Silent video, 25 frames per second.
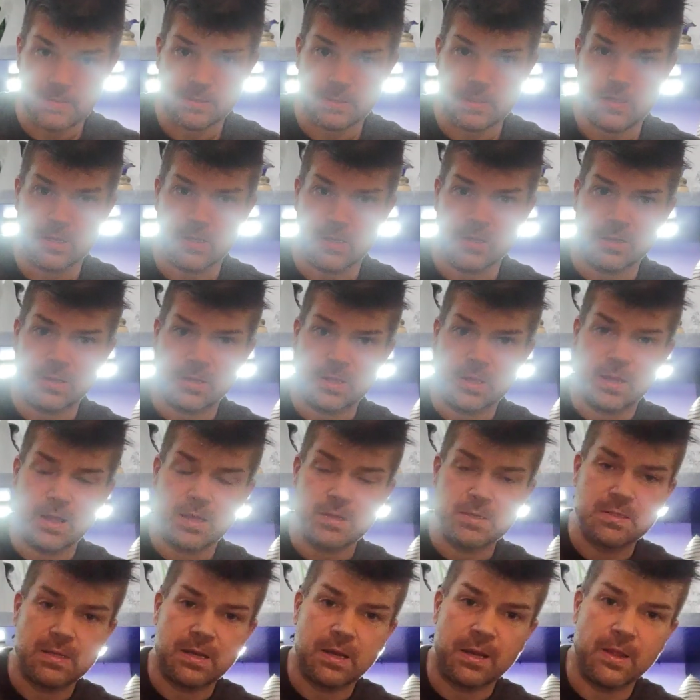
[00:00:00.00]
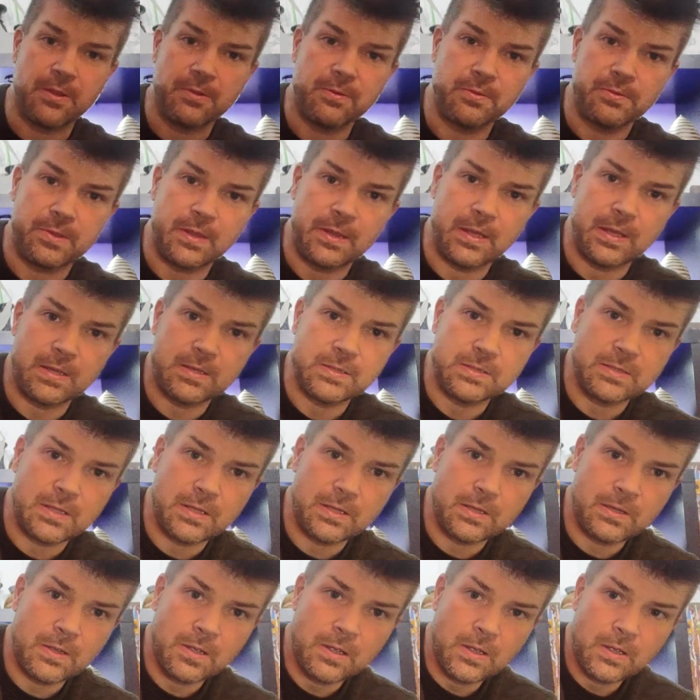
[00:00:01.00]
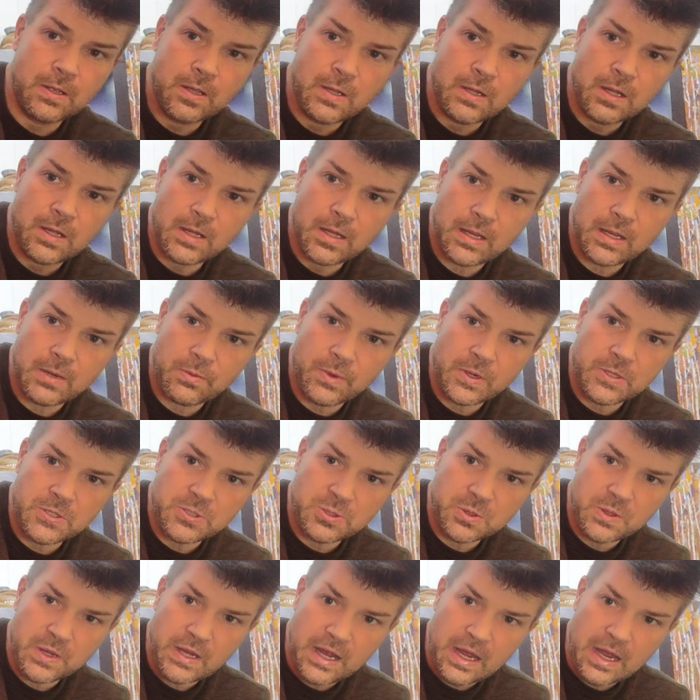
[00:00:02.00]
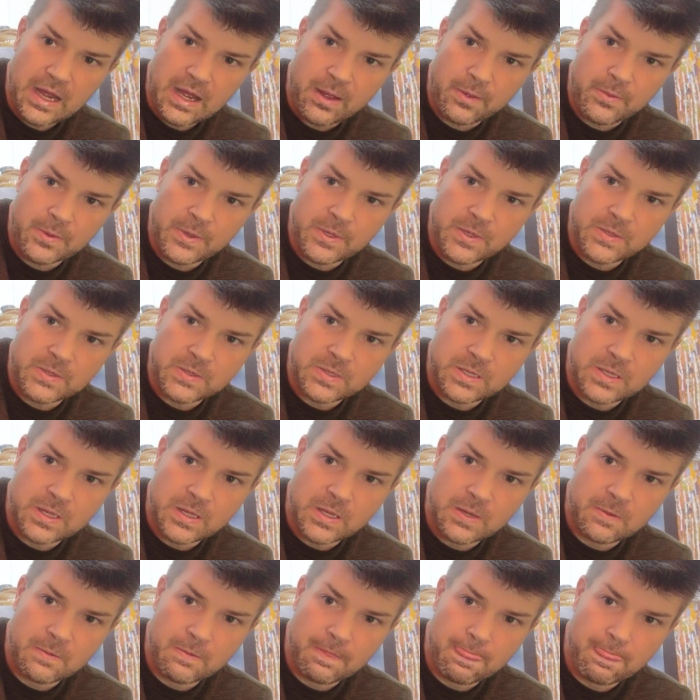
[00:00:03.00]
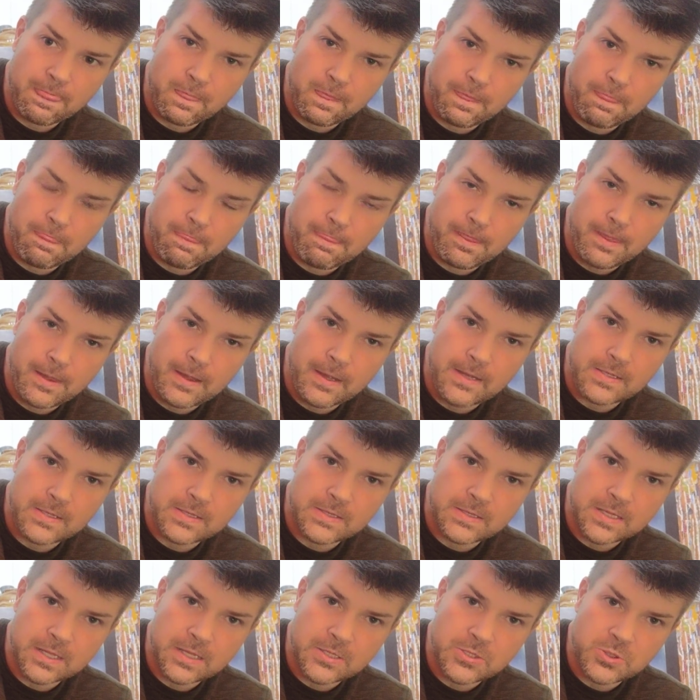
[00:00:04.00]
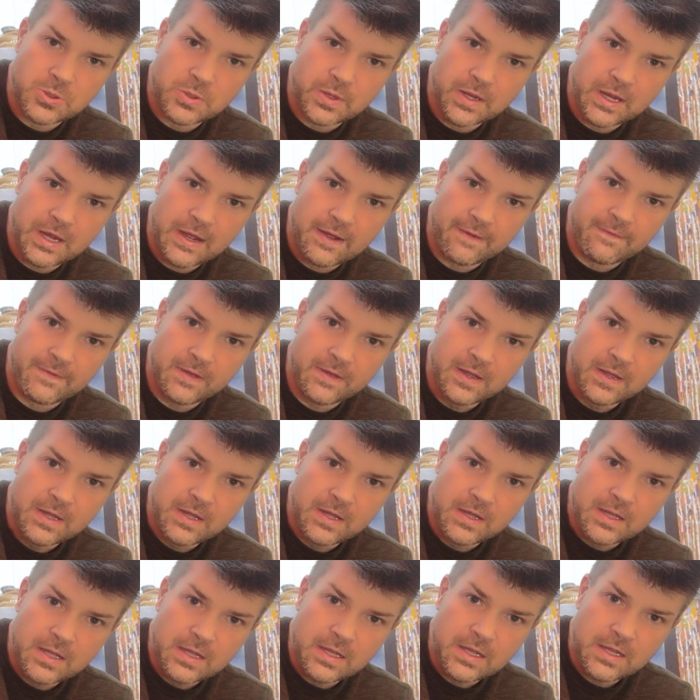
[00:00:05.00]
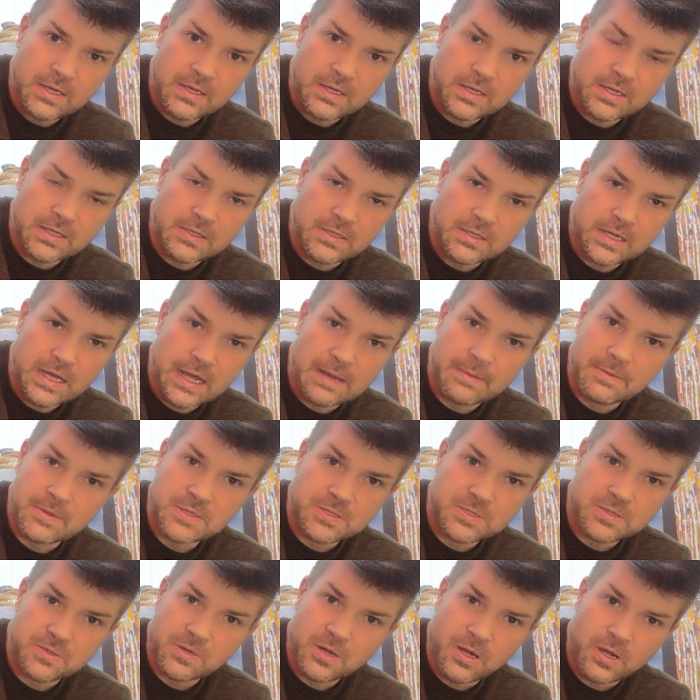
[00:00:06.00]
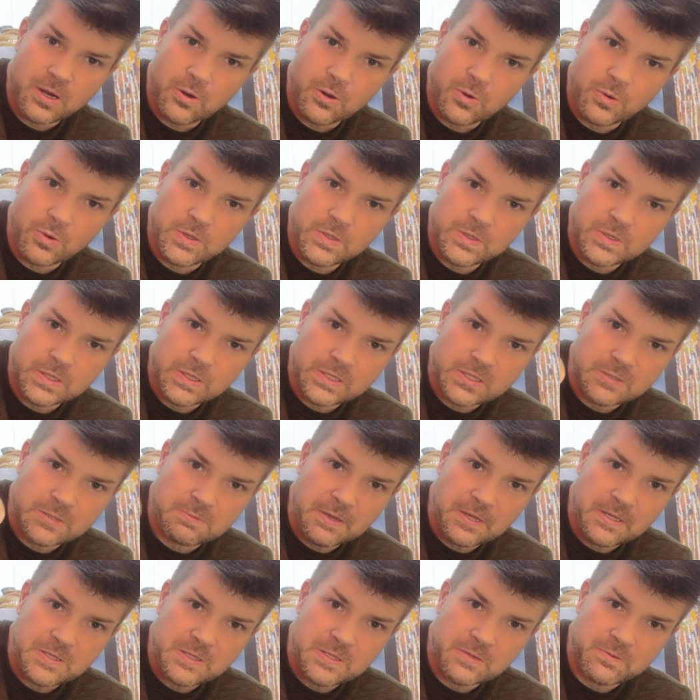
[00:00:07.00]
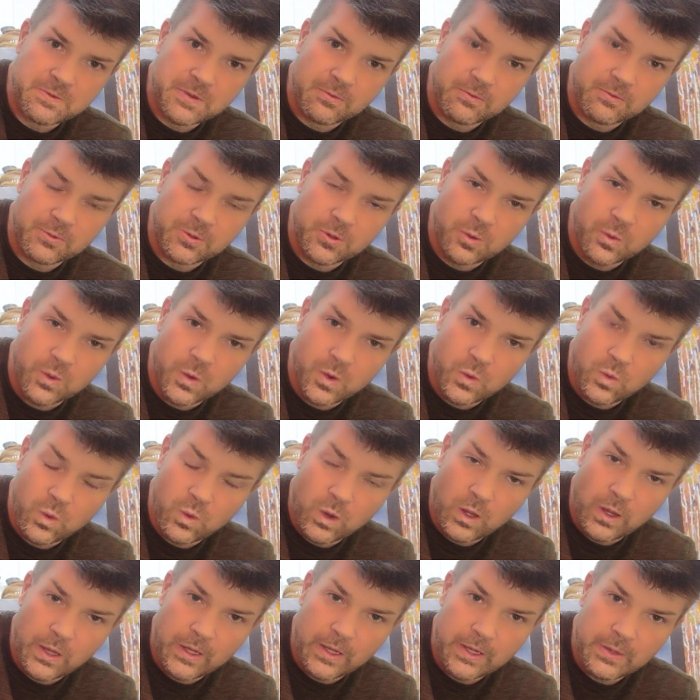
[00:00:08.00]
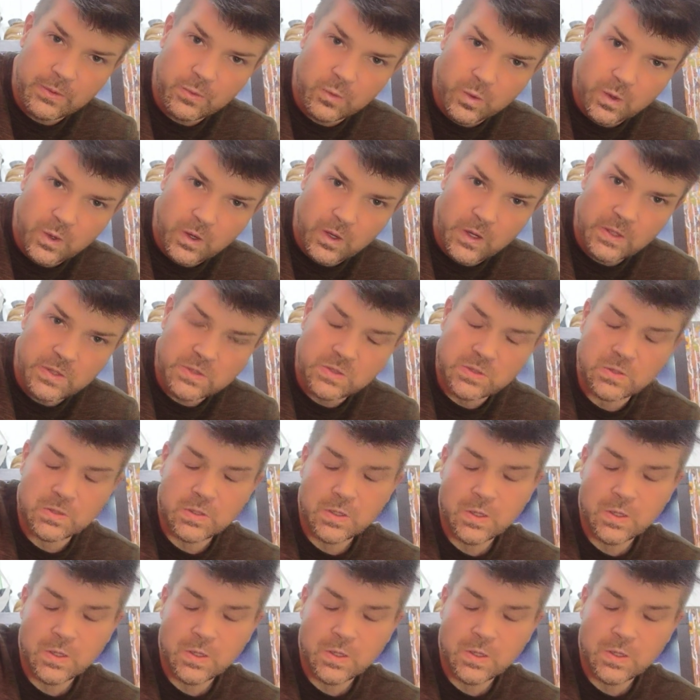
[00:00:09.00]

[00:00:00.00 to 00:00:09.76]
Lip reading: And that's another thing is that, and what you have is that you have, and diamonds are not always expensive. You have lower quality ones.